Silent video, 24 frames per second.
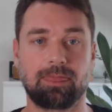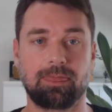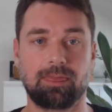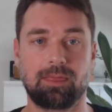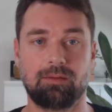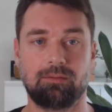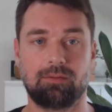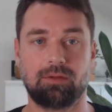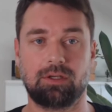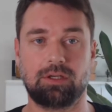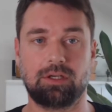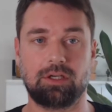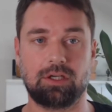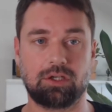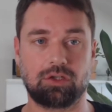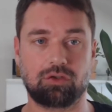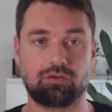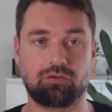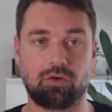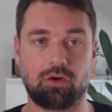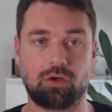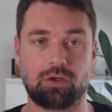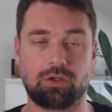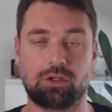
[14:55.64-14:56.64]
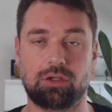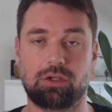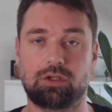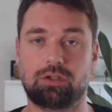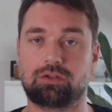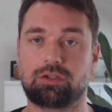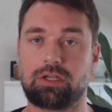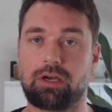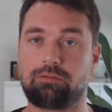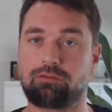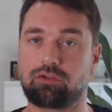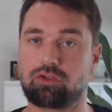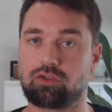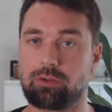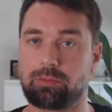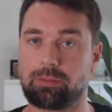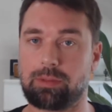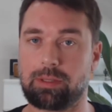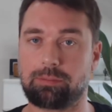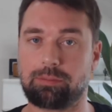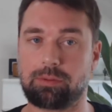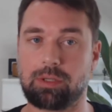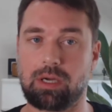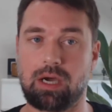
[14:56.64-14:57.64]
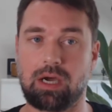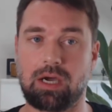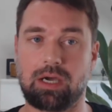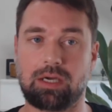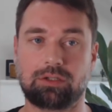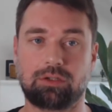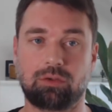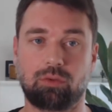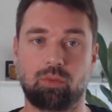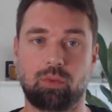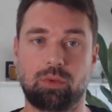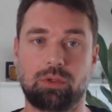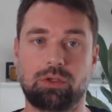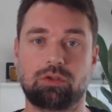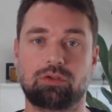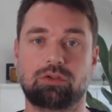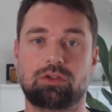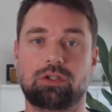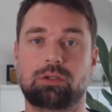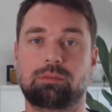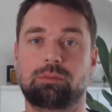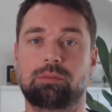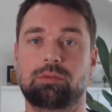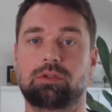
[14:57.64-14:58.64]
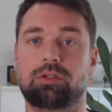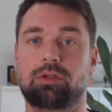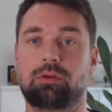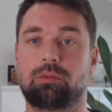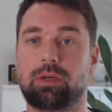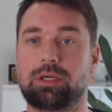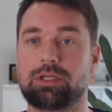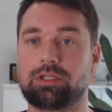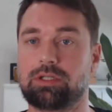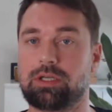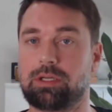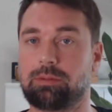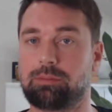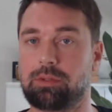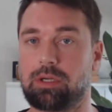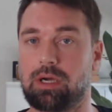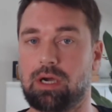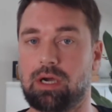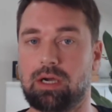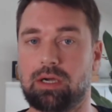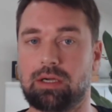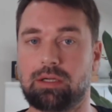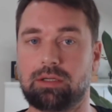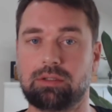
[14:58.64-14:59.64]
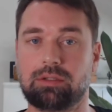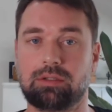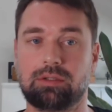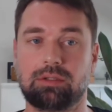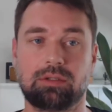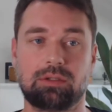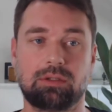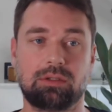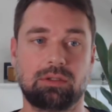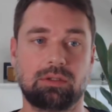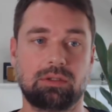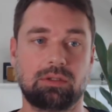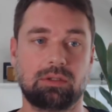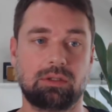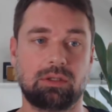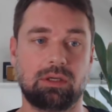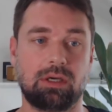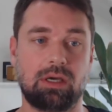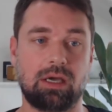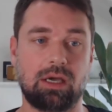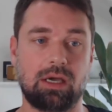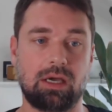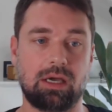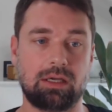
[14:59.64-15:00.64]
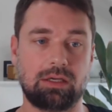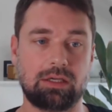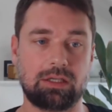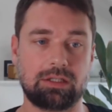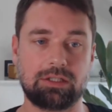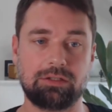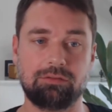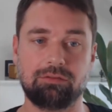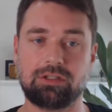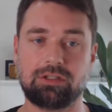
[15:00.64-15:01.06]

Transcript: Here's for the JavaScript API, the window segment generation API. And there's even this